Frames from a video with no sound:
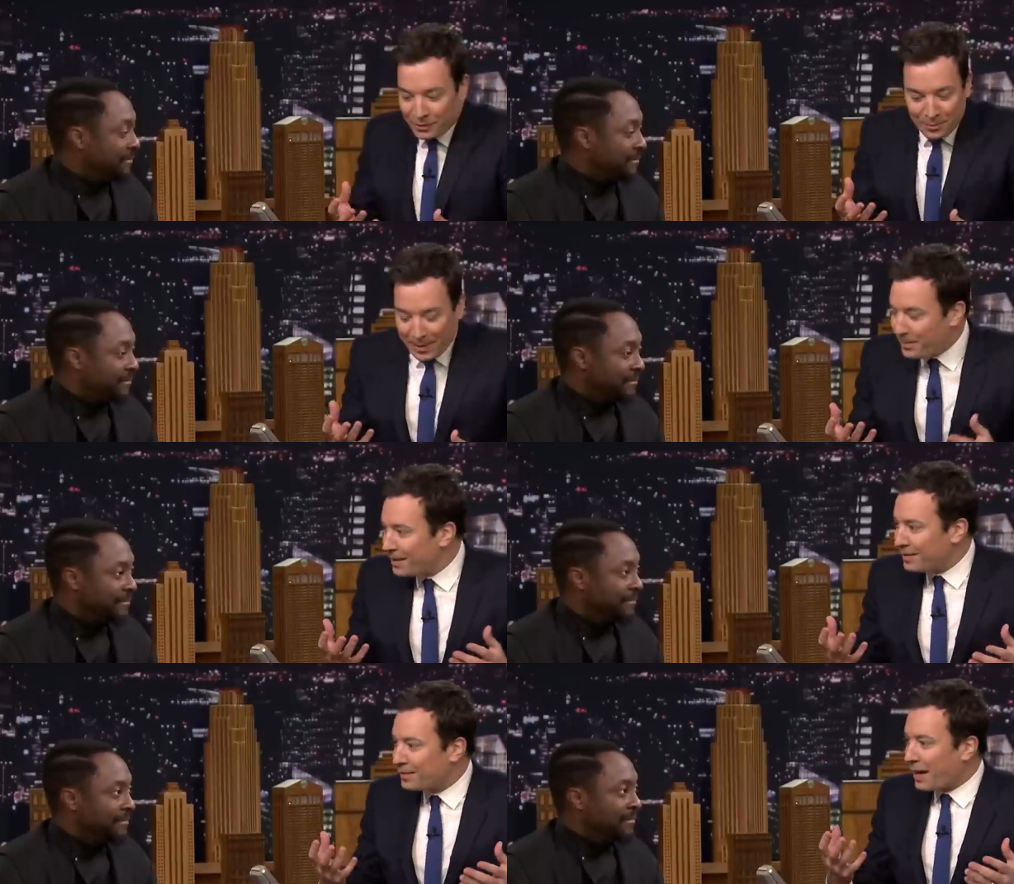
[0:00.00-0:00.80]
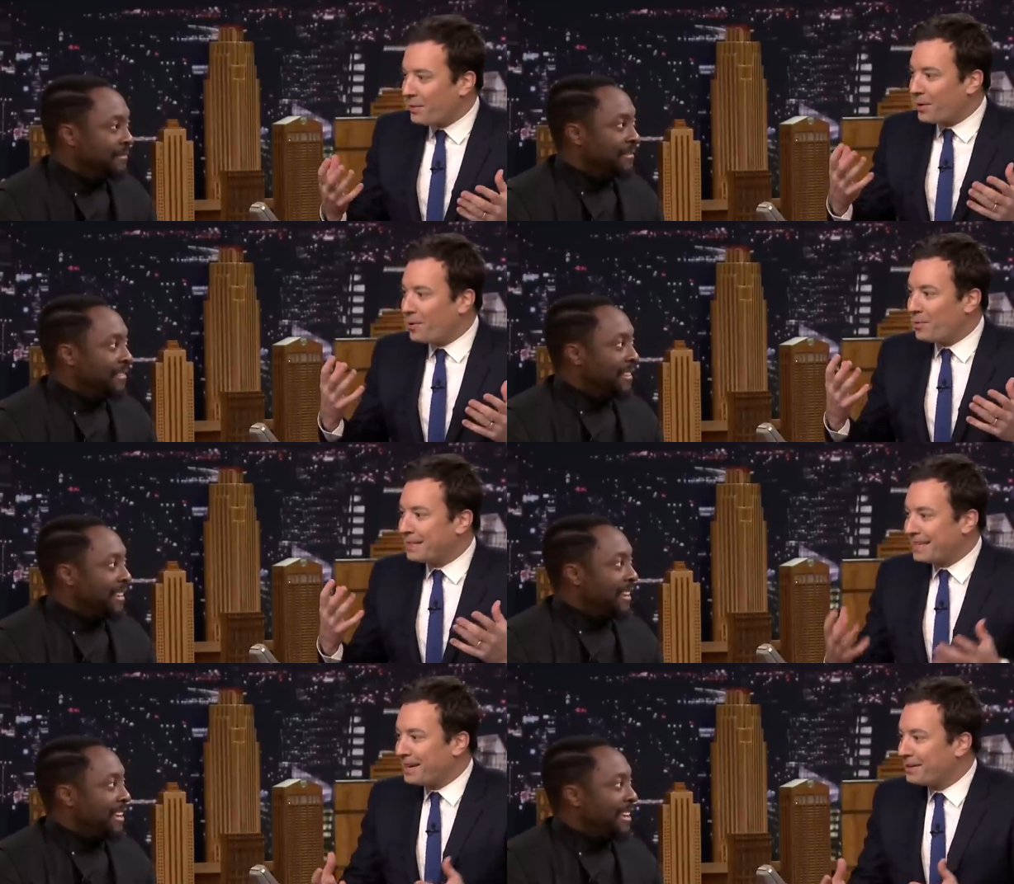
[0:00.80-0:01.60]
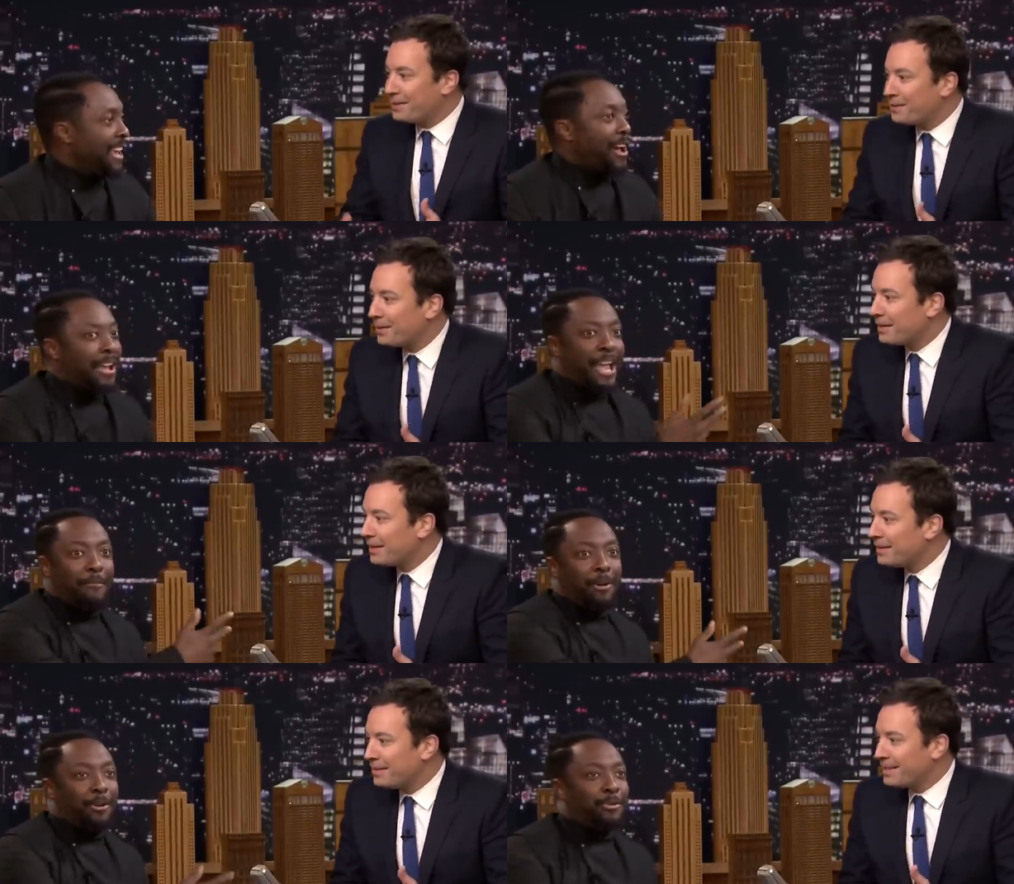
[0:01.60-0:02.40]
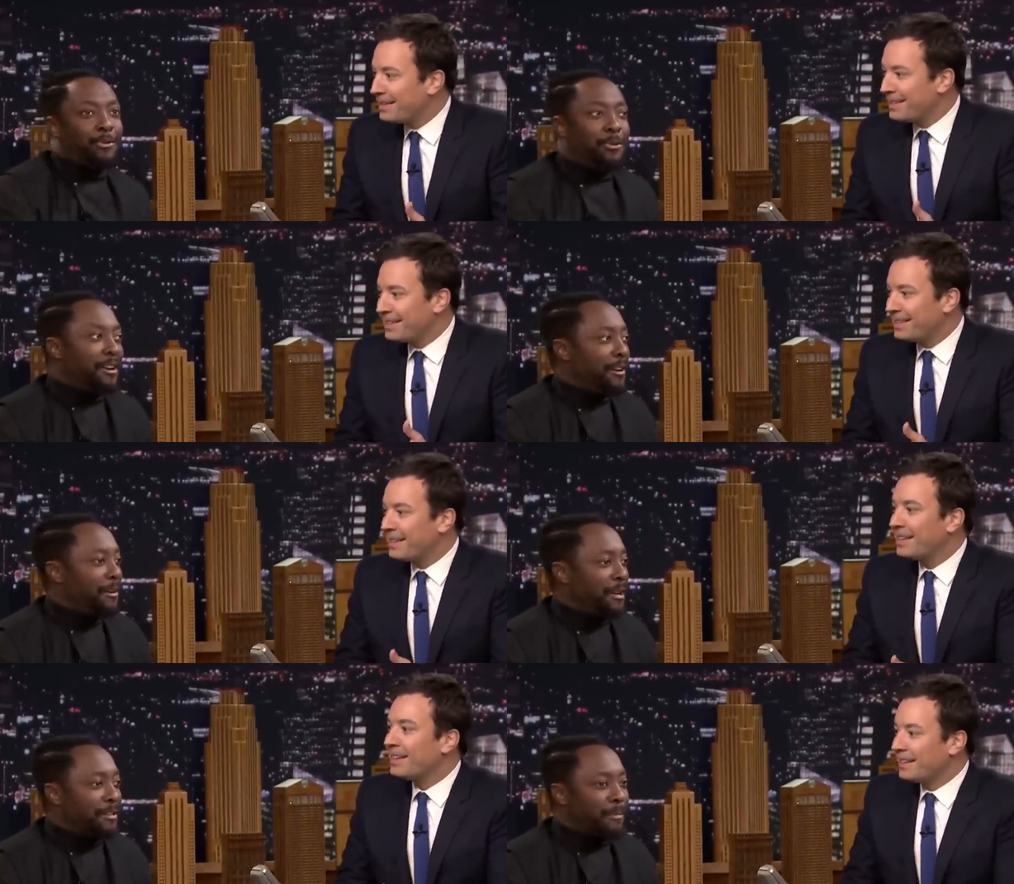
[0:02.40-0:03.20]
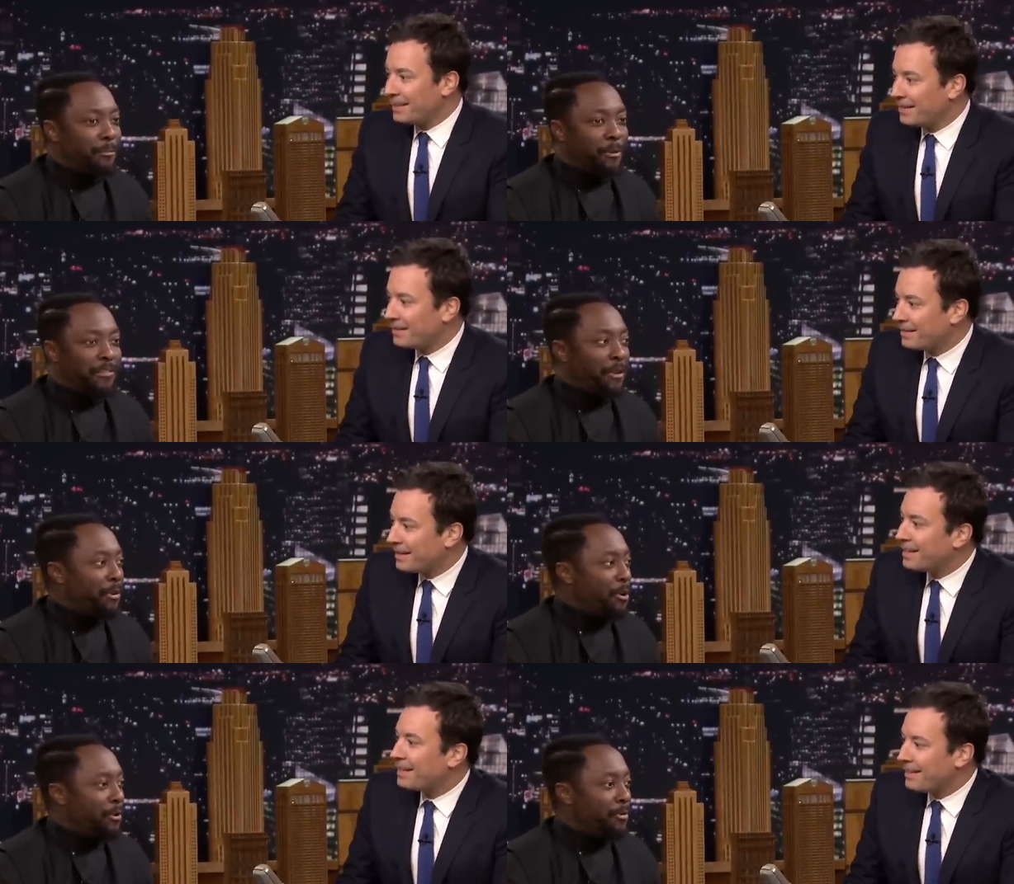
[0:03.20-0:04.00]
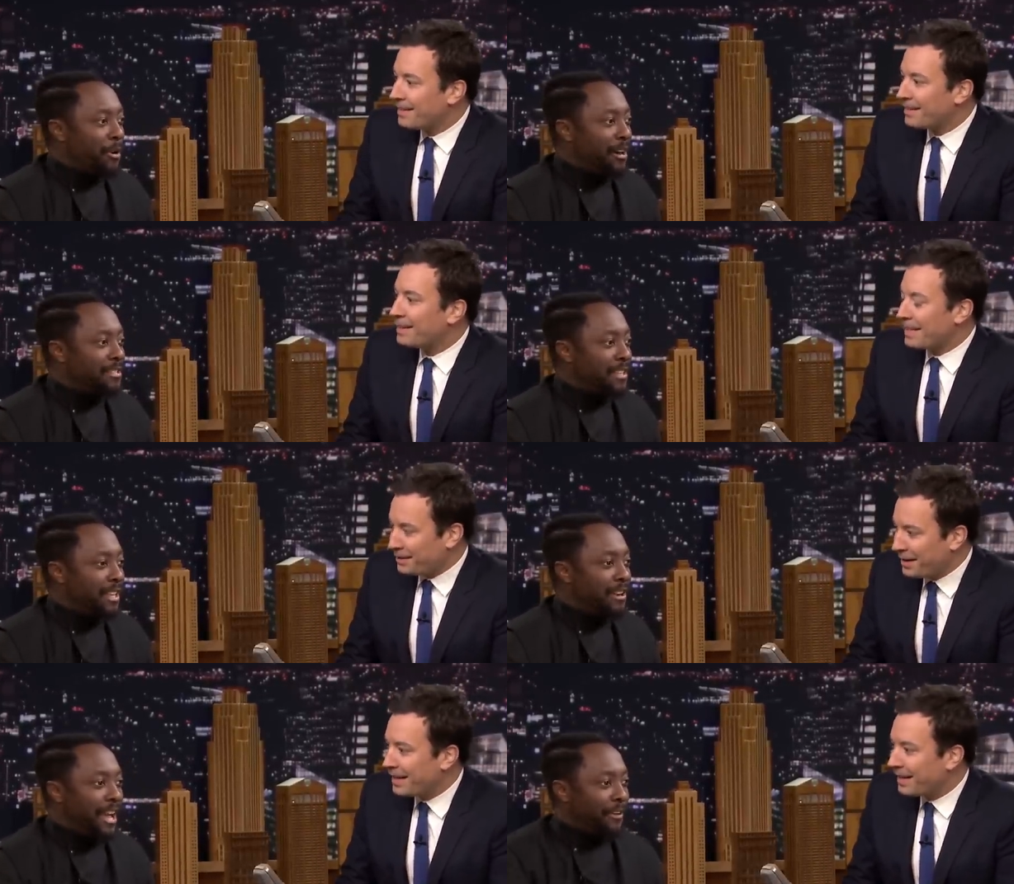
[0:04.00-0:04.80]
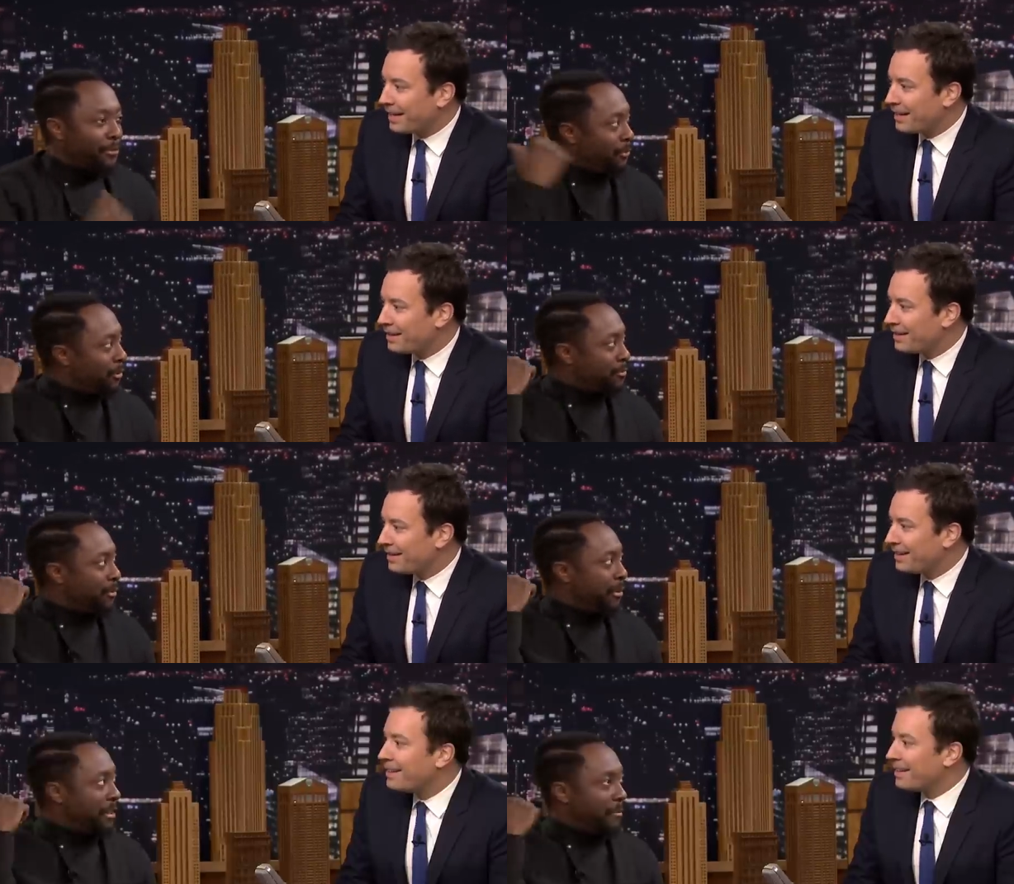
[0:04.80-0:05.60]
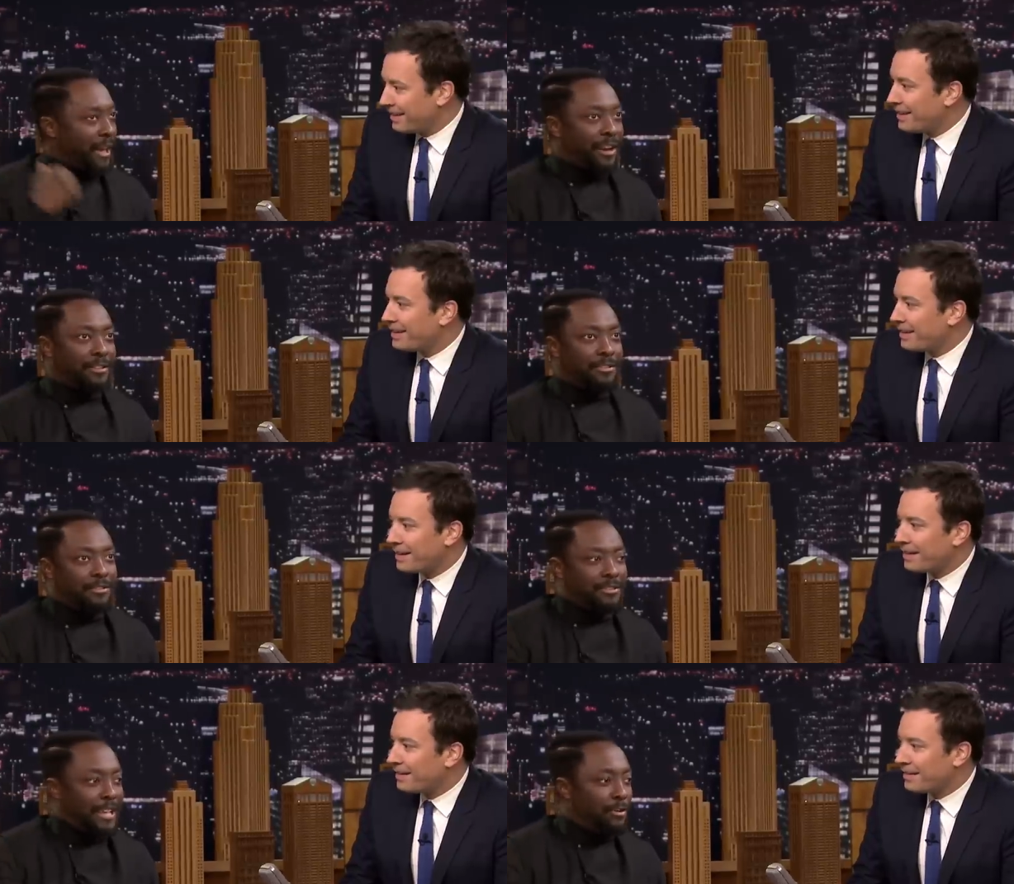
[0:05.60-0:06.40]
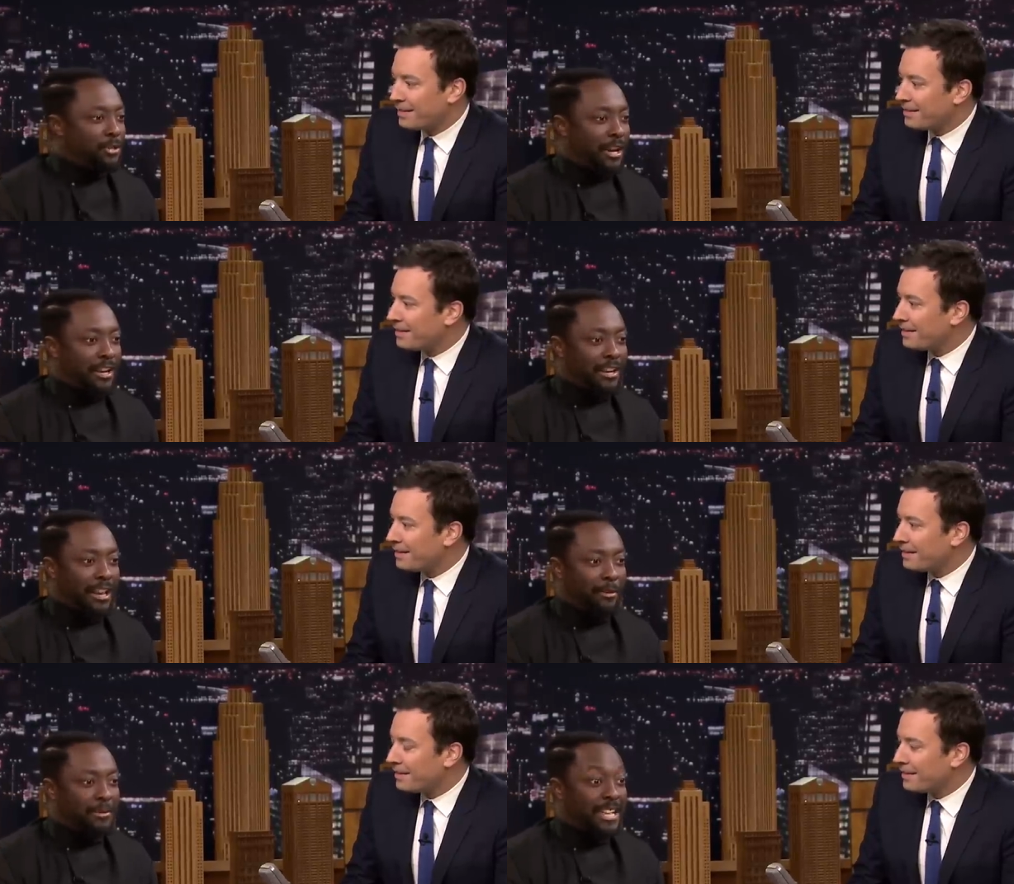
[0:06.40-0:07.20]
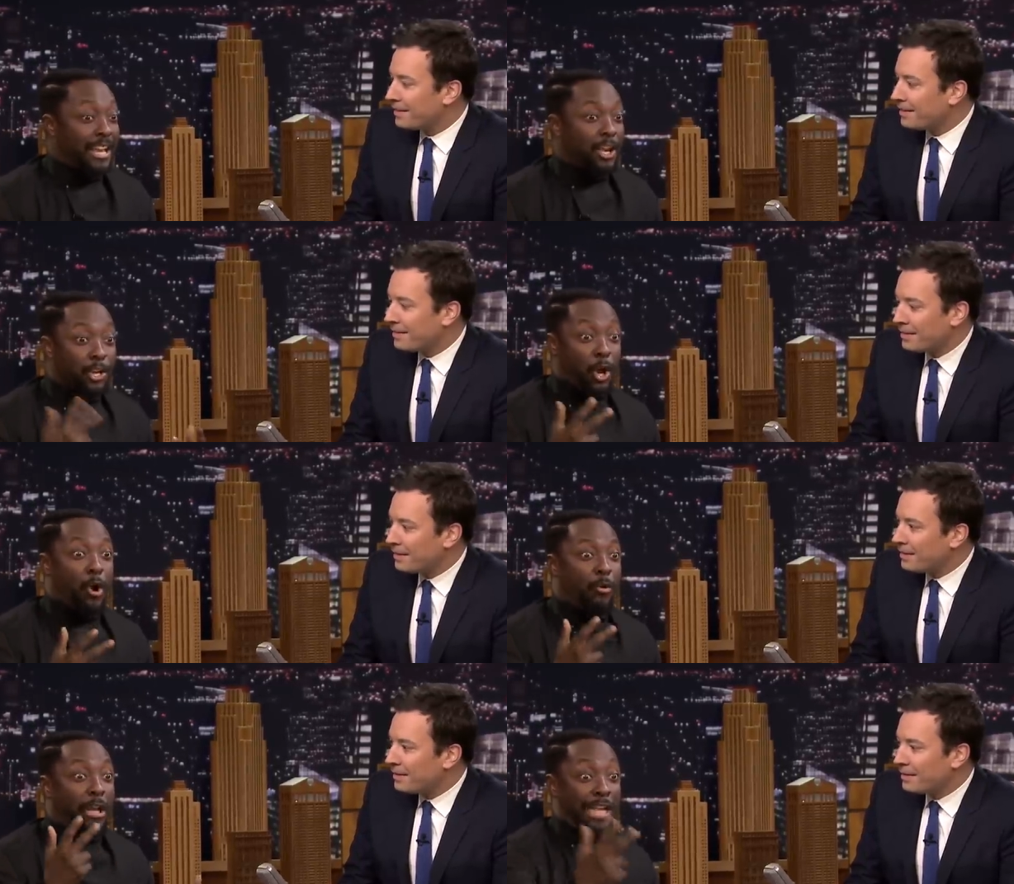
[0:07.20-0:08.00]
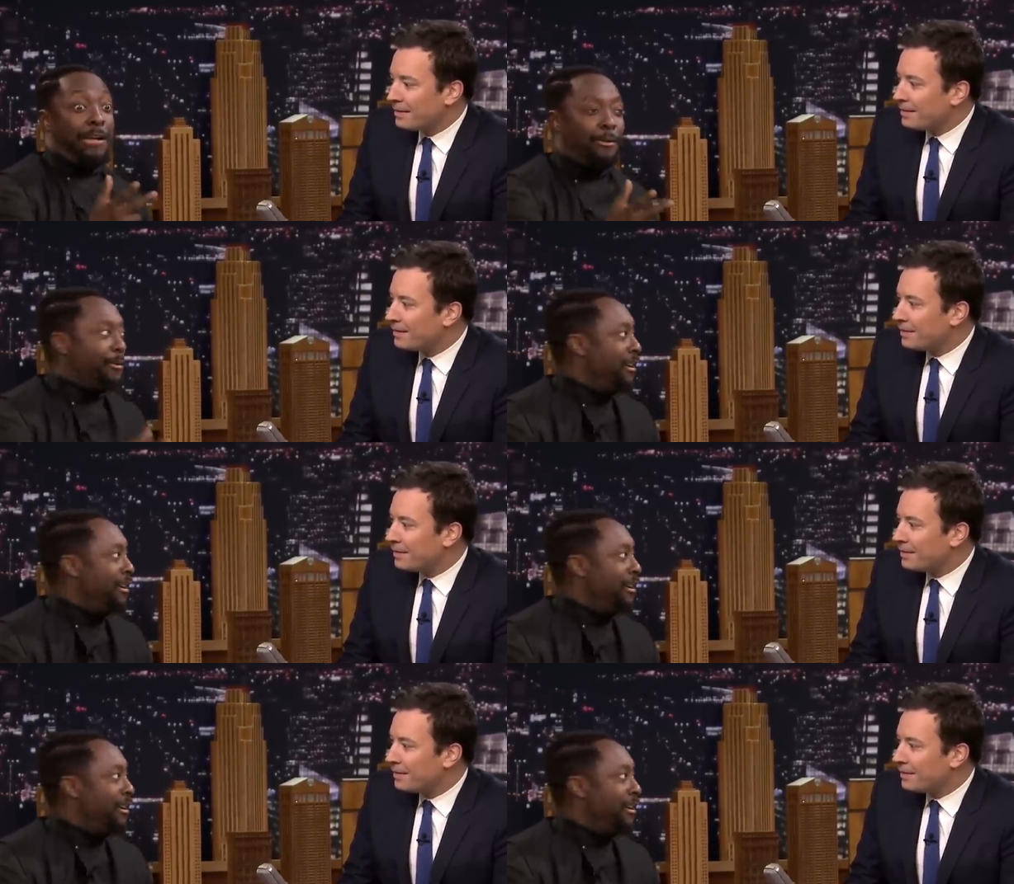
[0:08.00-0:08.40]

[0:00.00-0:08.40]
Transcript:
Speaker 1: you remember this? How it all went down? Yeah, I came here to do uh, It's My Birthday with Cody Wise, and That's then right. afterwards we were in the back sound checking, and I was like, Yo, ill.